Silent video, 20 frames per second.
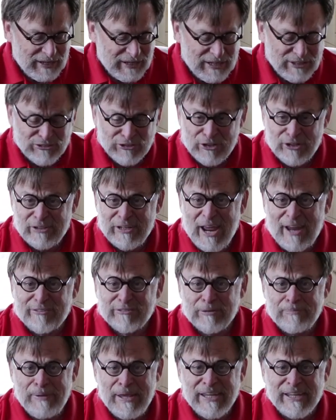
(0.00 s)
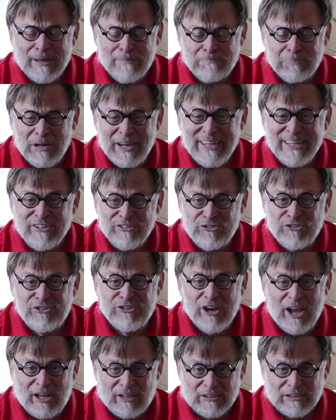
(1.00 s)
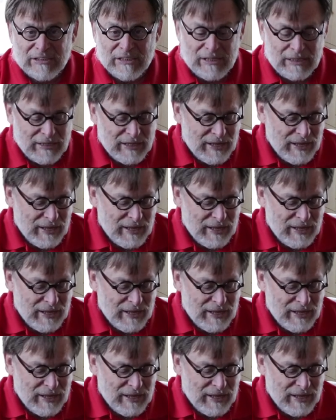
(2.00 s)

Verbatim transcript: It turned out to be complete junk